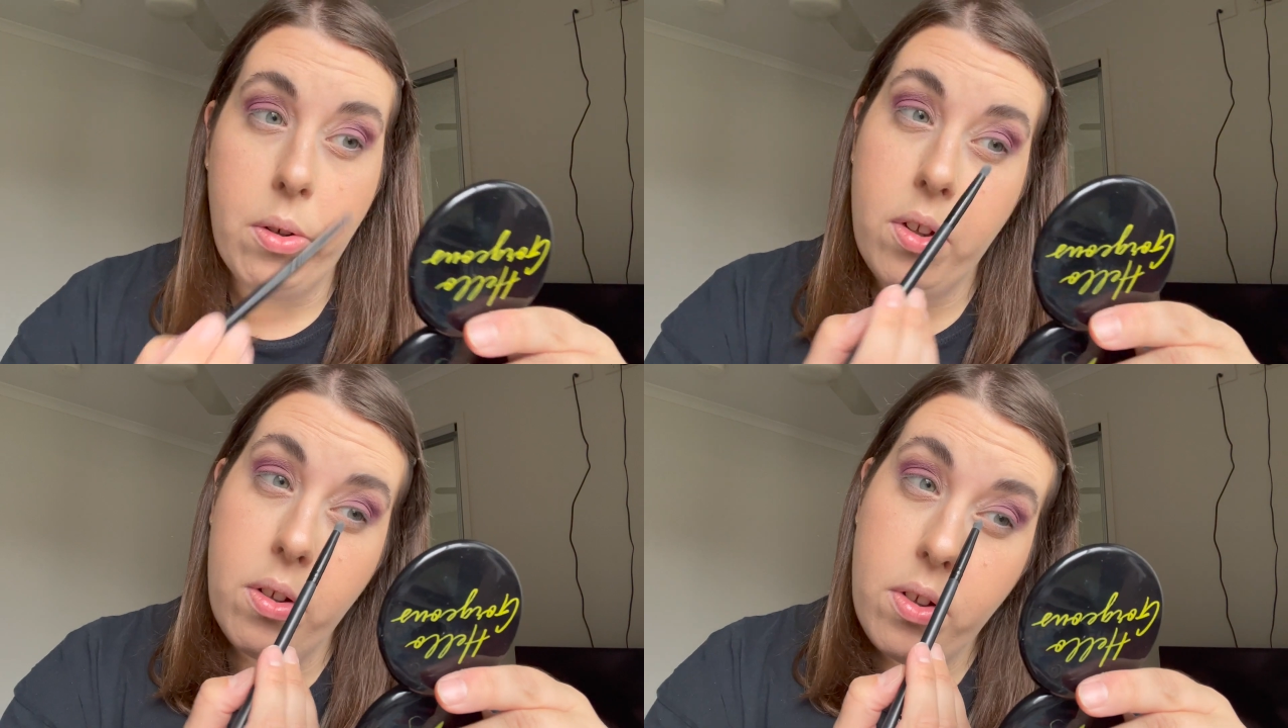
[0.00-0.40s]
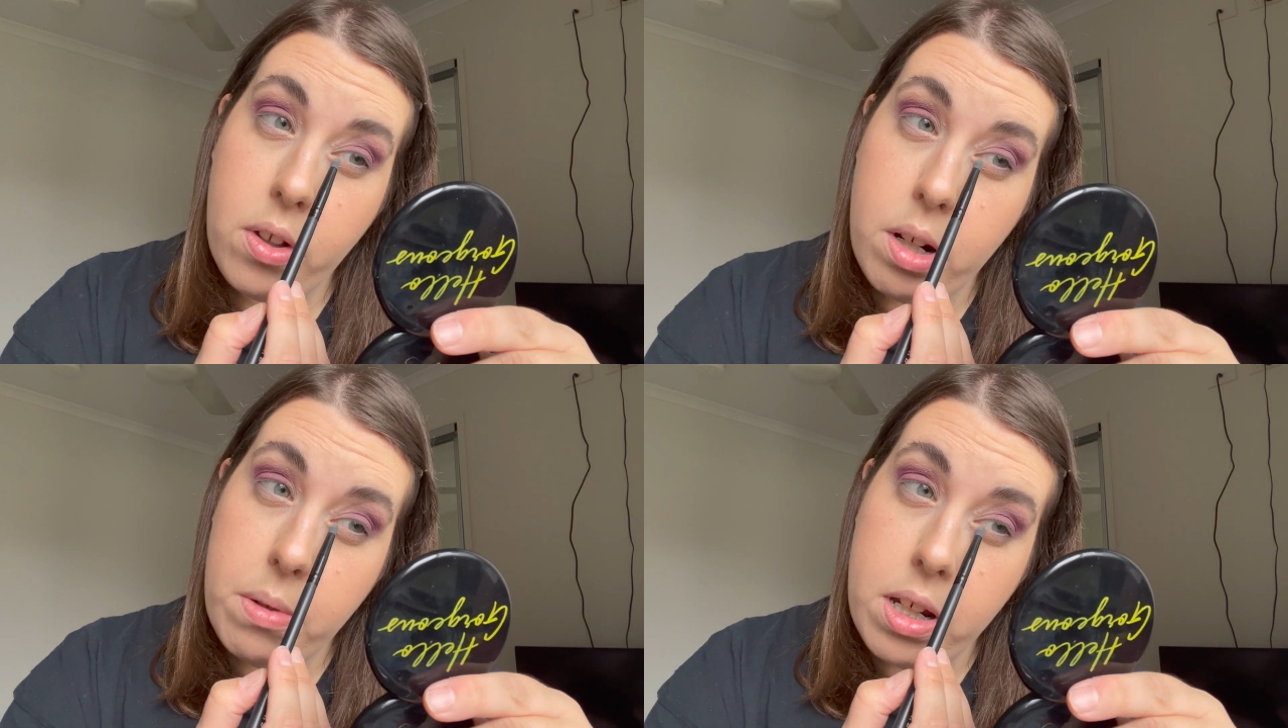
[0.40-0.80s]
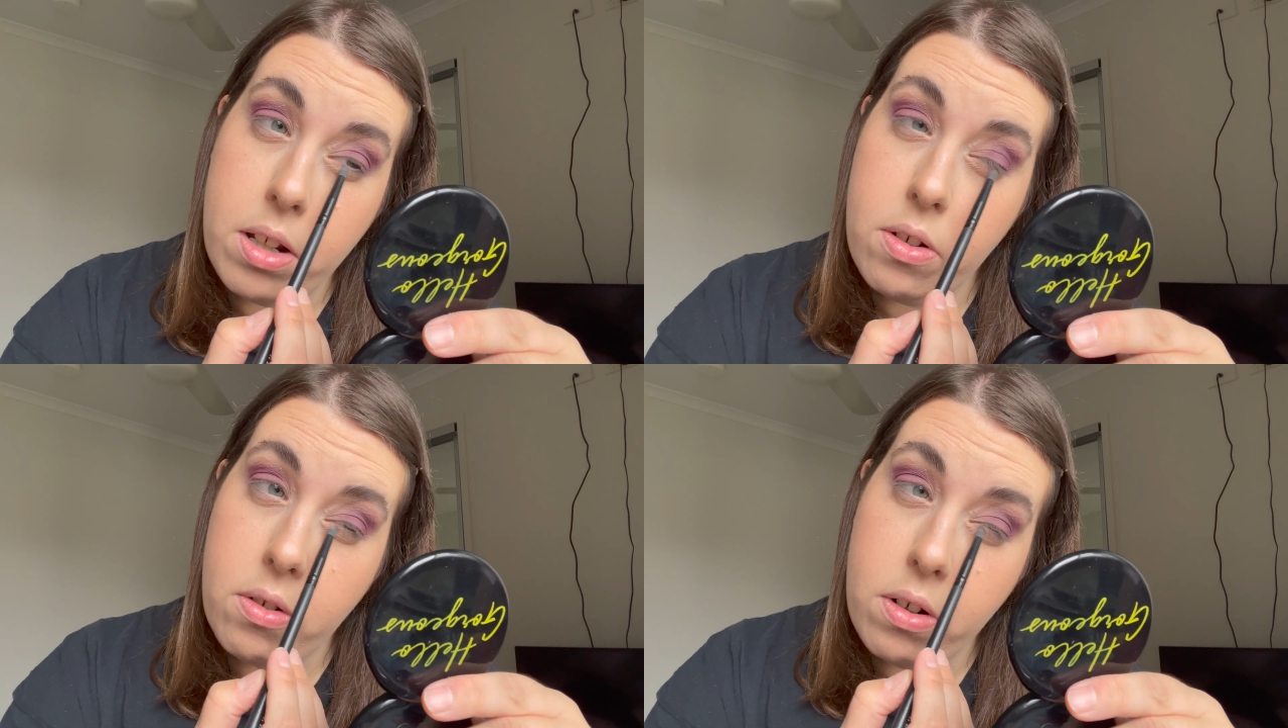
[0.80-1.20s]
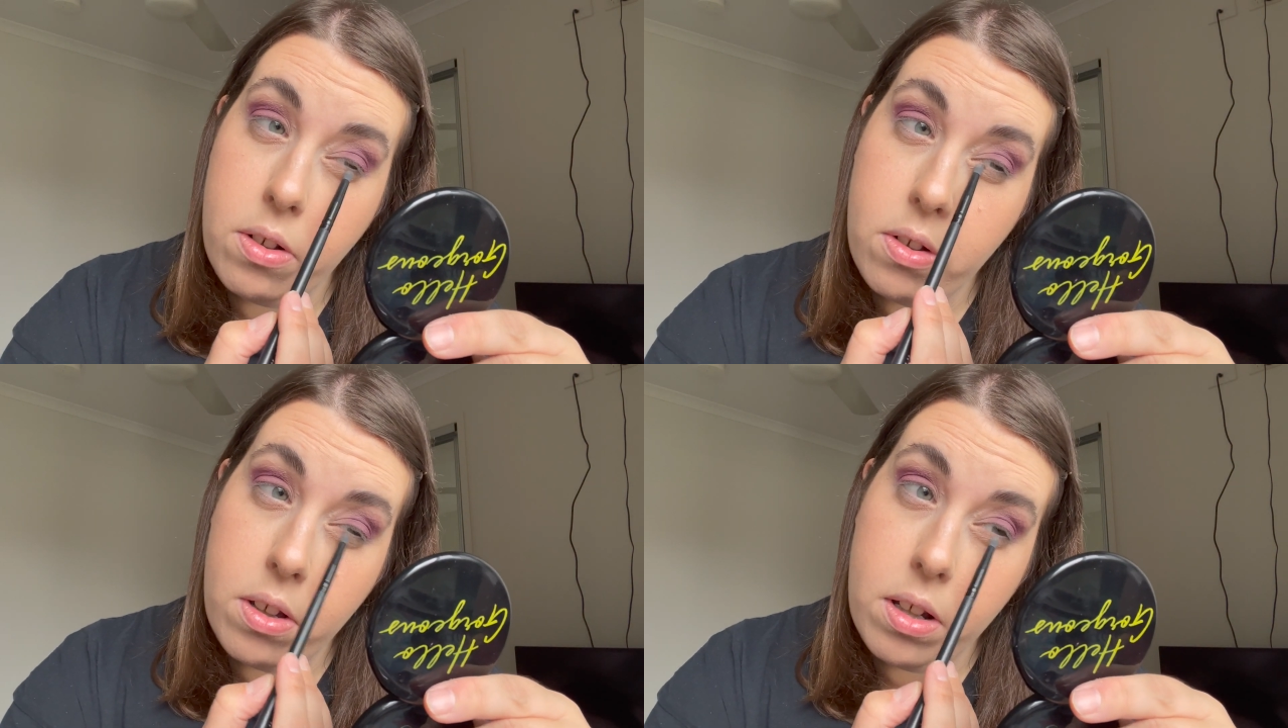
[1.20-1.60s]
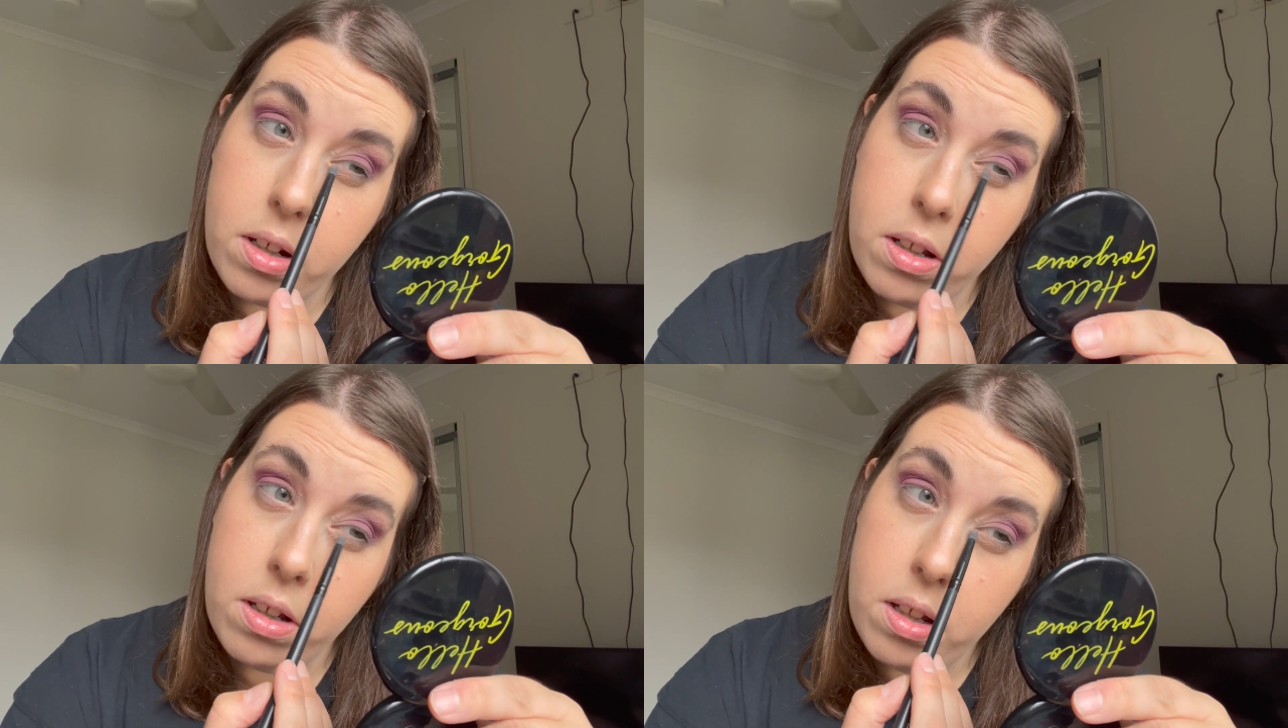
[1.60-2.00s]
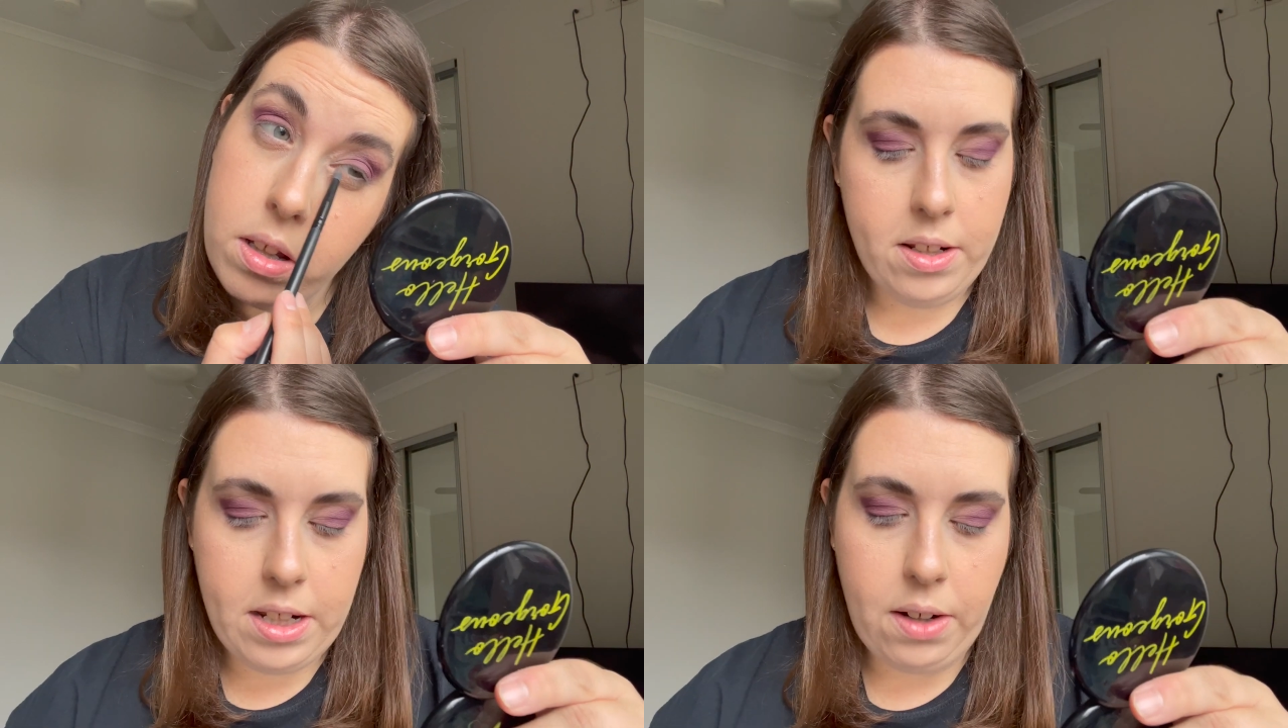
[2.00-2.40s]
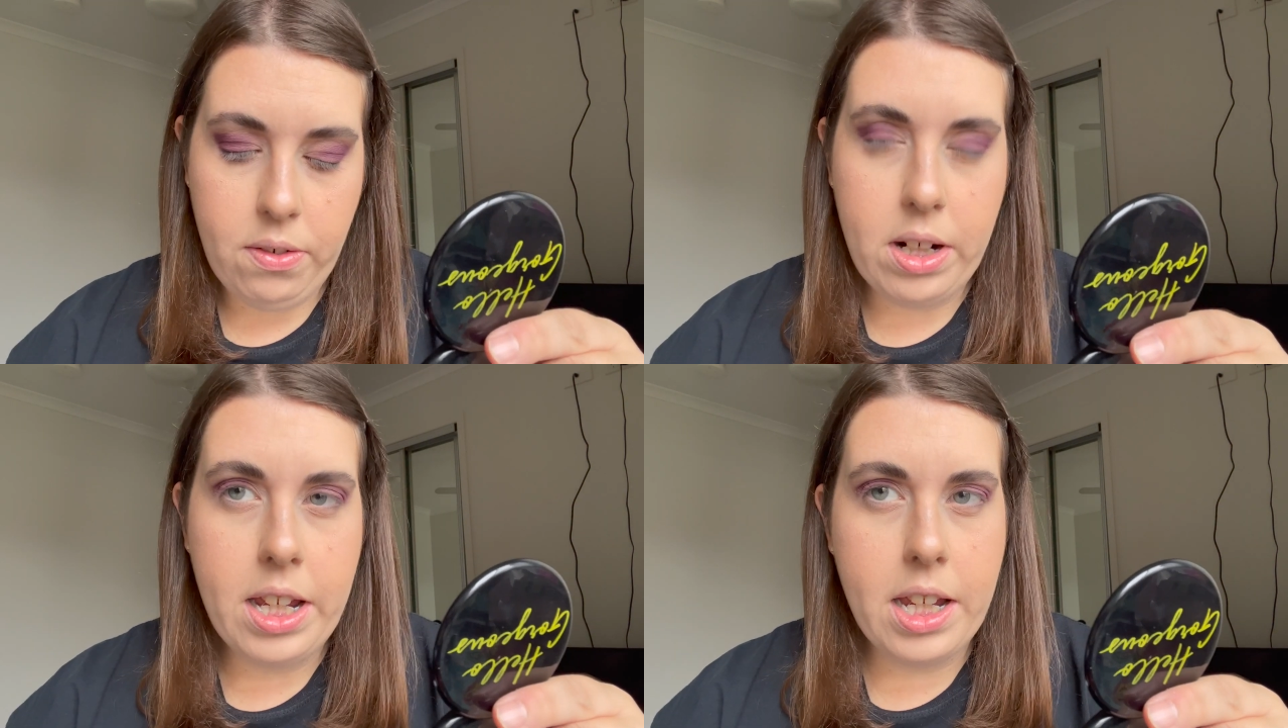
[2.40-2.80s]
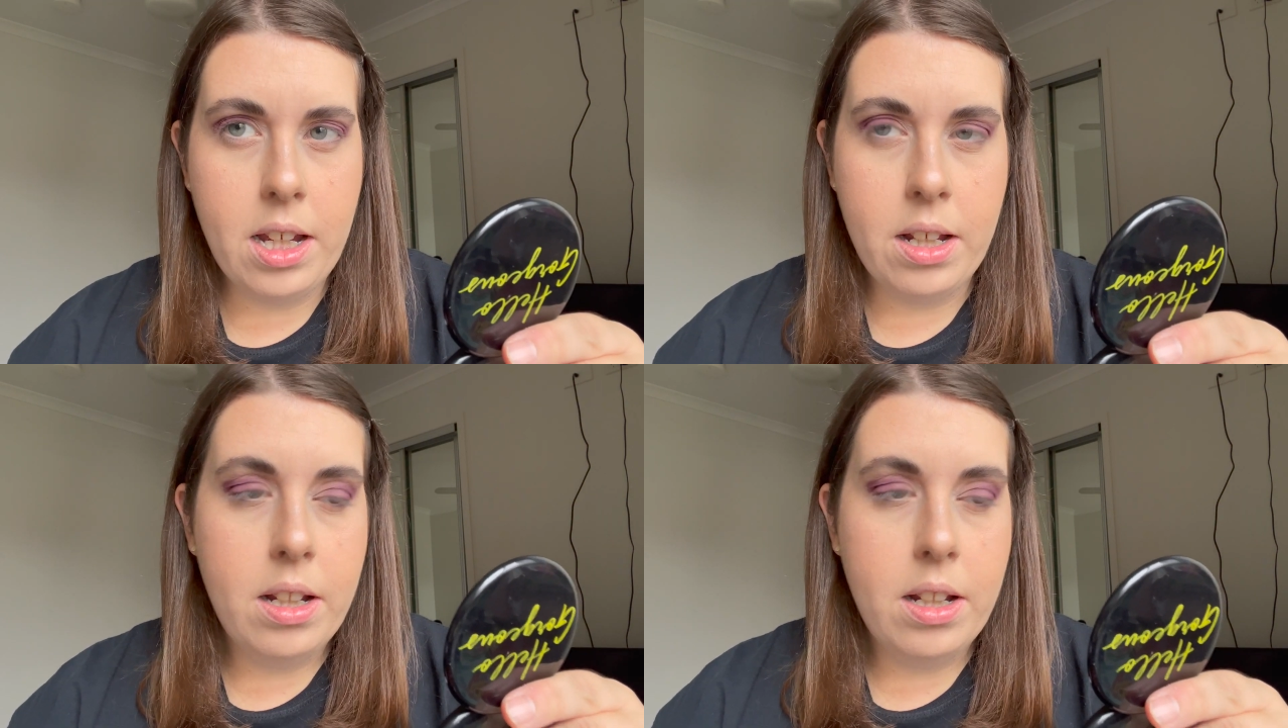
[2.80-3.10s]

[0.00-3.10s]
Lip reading: so it's going to be interesting. Definitely